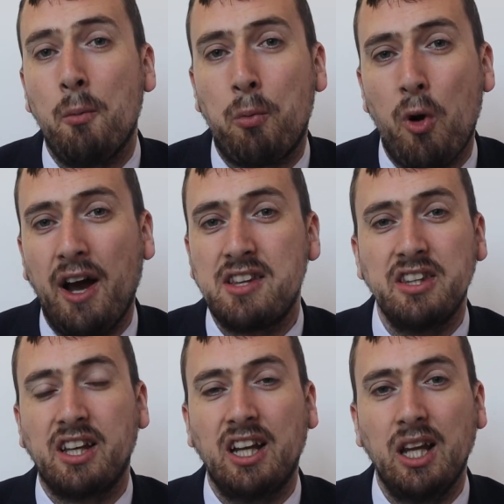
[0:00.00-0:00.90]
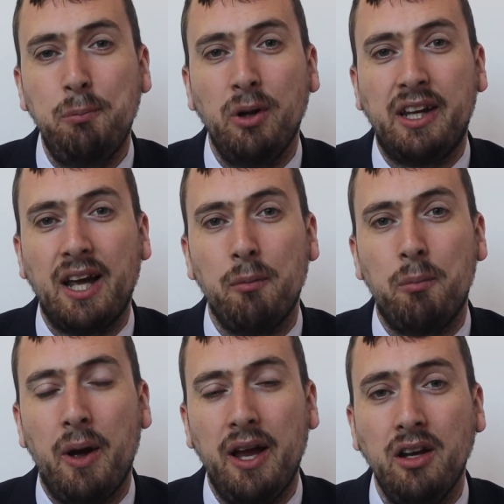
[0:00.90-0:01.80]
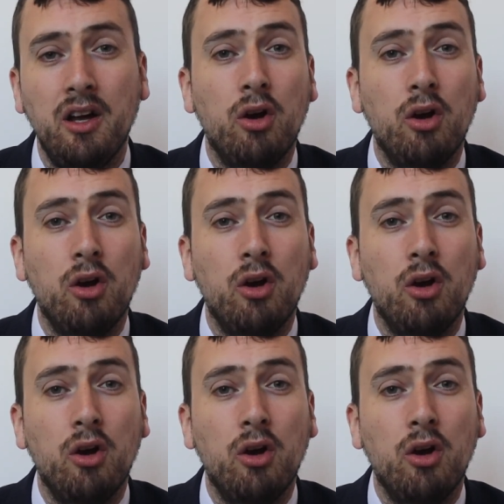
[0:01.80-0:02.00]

Prior to the Gallipoli campaign,